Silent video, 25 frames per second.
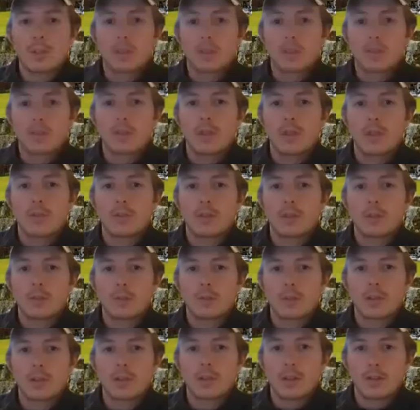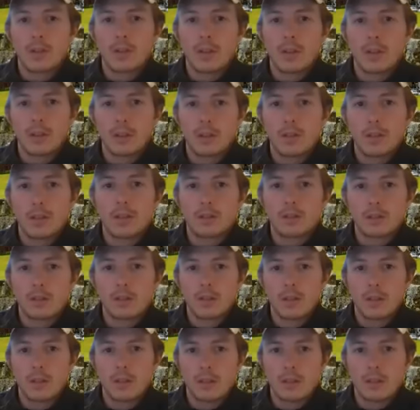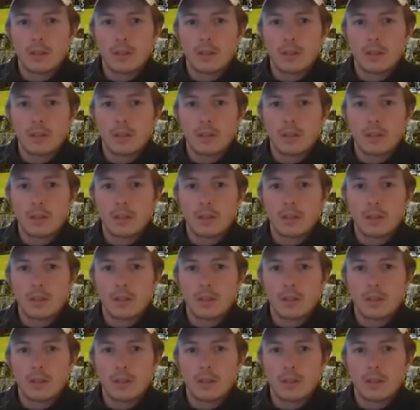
that you definitely will see around here is